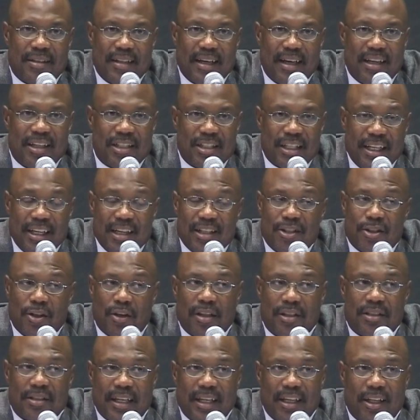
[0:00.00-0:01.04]
that is going
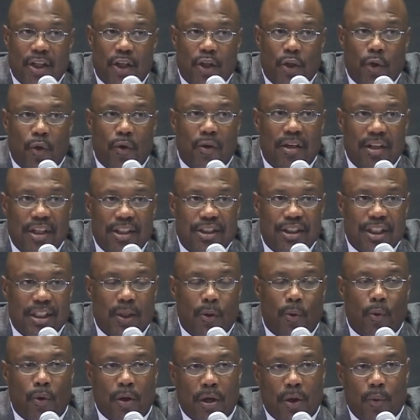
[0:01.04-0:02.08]
to take a coalition to
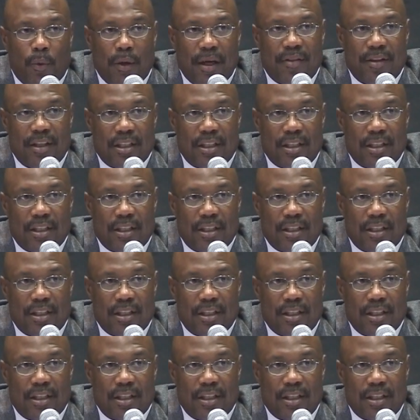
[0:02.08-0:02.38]
work with.